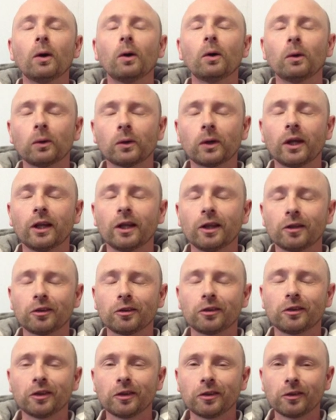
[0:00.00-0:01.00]
Okay, this
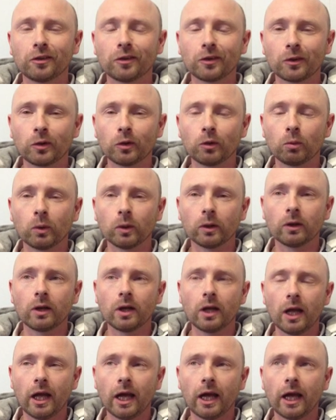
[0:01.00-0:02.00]
is a good one.
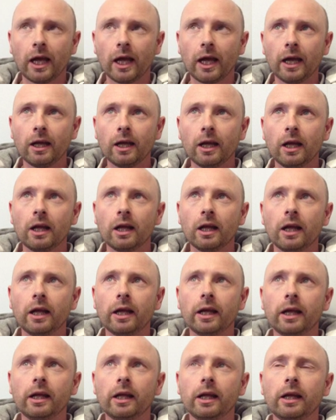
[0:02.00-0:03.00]

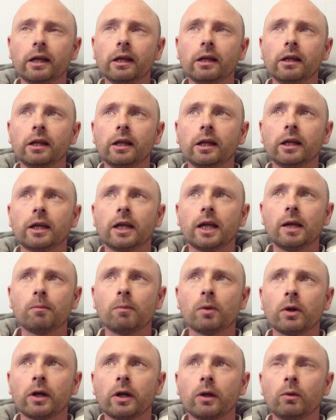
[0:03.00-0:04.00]
It came
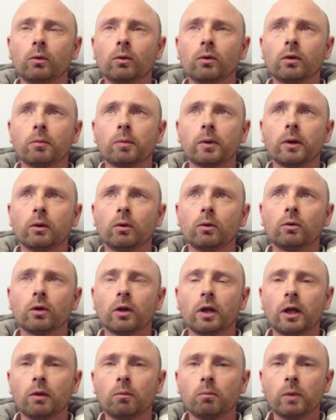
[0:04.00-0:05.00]
around about
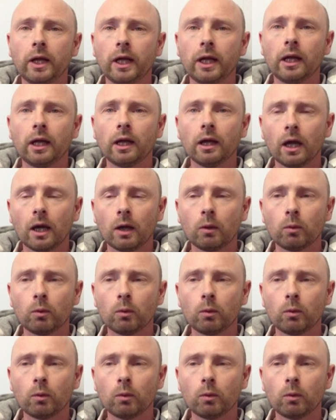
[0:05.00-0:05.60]
in May.